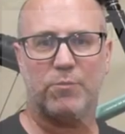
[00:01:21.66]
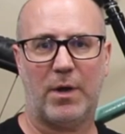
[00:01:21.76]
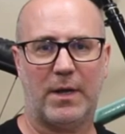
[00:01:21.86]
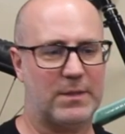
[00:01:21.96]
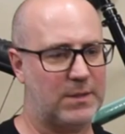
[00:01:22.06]

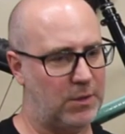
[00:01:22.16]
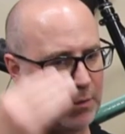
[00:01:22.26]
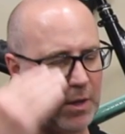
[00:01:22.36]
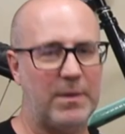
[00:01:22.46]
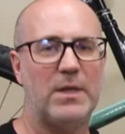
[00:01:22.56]
products. They'll
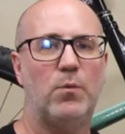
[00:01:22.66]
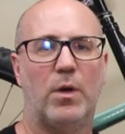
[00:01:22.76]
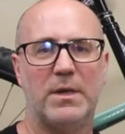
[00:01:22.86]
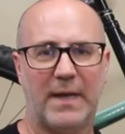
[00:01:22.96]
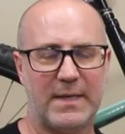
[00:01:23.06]
all be in
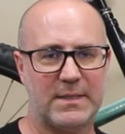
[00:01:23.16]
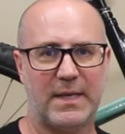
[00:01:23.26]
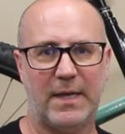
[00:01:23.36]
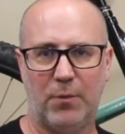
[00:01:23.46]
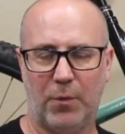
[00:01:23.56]
one nice
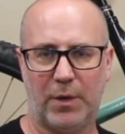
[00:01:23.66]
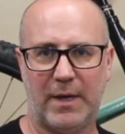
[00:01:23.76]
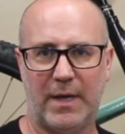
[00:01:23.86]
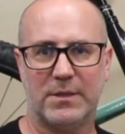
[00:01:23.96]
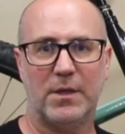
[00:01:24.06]
kit
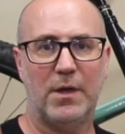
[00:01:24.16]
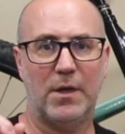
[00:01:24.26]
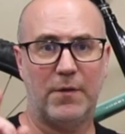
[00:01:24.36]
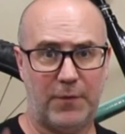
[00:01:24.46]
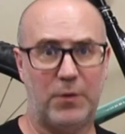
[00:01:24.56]
organized
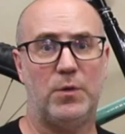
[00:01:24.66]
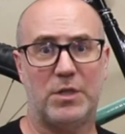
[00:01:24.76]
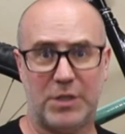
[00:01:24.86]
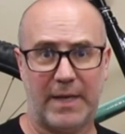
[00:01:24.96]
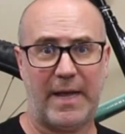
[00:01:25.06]
for you to
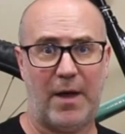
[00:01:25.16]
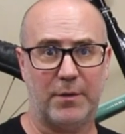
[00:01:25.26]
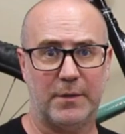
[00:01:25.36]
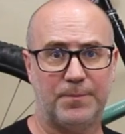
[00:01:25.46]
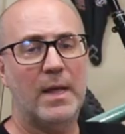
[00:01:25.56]
check
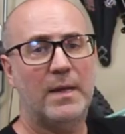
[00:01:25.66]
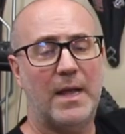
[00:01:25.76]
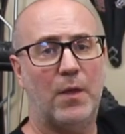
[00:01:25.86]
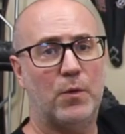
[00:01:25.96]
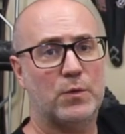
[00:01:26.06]
out.
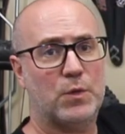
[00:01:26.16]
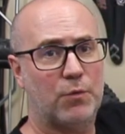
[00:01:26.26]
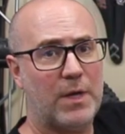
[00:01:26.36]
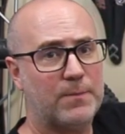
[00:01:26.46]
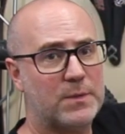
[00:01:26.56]
Now those
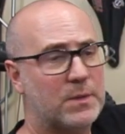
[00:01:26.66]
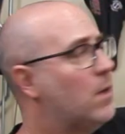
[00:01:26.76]
grips